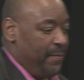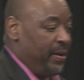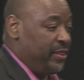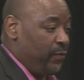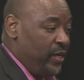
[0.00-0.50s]

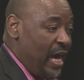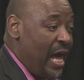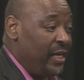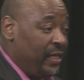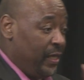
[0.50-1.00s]
But the
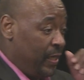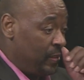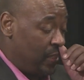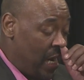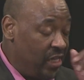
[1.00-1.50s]
reality
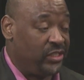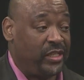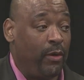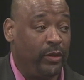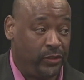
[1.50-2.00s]
is, and I
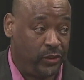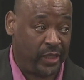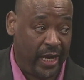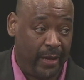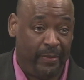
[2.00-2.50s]
understand what you're
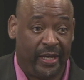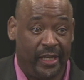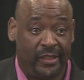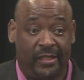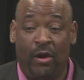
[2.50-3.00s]
saying,
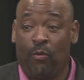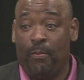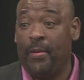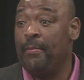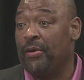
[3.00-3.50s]
because
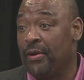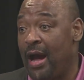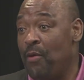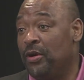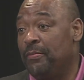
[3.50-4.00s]
remember,
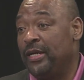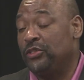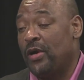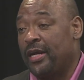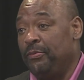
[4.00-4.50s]
I want to make
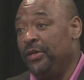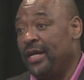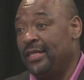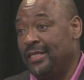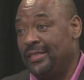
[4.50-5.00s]
sure I
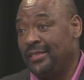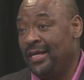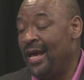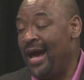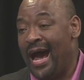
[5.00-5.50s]
communicate this.
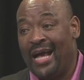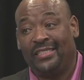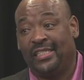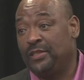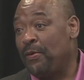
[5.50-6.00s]
I
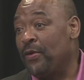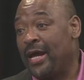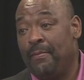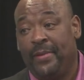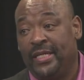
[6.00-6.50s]
just spoke
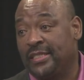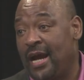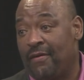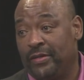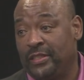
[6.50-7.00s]
at a men's
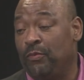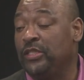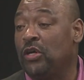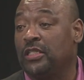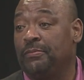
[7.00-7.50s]
conference, and we
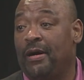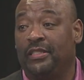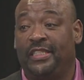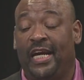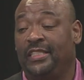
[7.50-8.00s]
talked
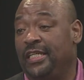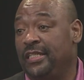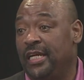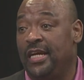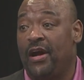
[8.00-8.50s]
about changing
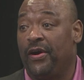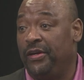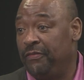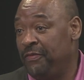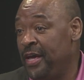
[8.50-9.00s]
the
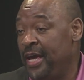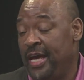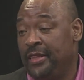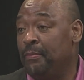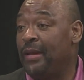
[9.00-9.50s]
narrative
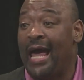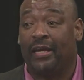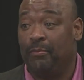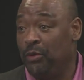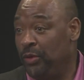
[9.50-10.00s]
in the black
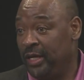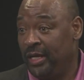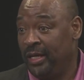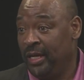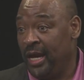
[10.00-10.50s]
community.
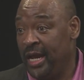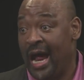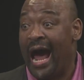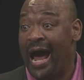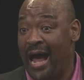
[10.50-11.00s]
And
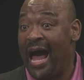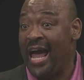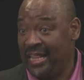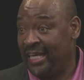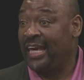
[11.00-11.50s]
I
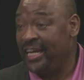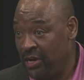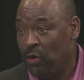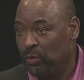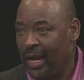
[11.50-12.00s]
had the
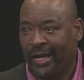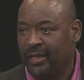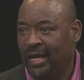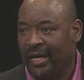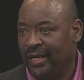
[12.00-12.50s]
keynote.
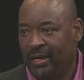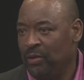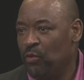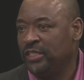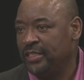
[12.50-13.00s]
Like
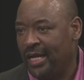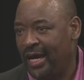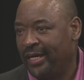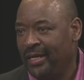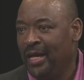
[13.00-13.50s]
it wasn't
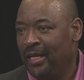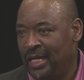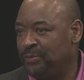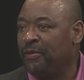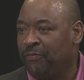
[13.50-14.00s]
like,
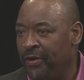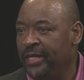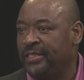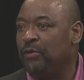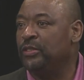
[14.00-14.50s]
let's be
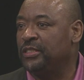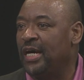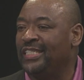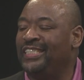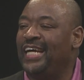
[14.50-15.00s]
friends. It was
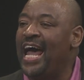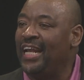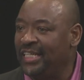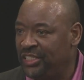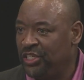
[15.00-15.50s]
a
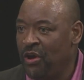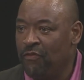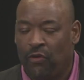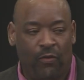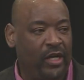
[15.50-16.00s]
challenge
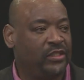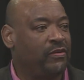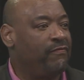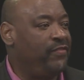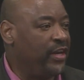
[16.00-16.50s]
for us
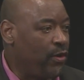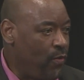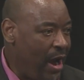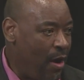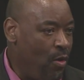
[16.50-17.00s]
to
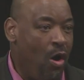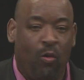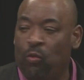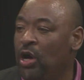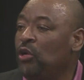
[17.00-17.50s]
figure out
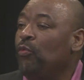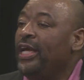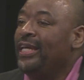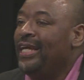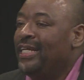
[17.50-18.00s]
what do
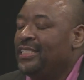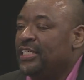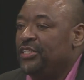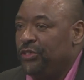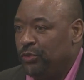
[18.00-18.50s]
we need
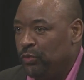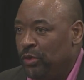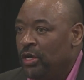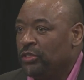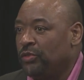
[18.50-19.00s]
to do
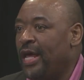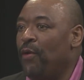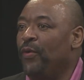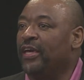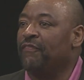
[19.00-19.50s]
so
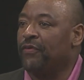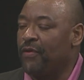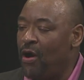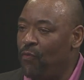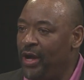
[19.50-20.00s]
that we can
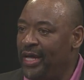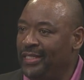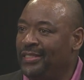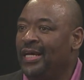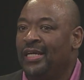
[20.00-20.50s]
figure out ways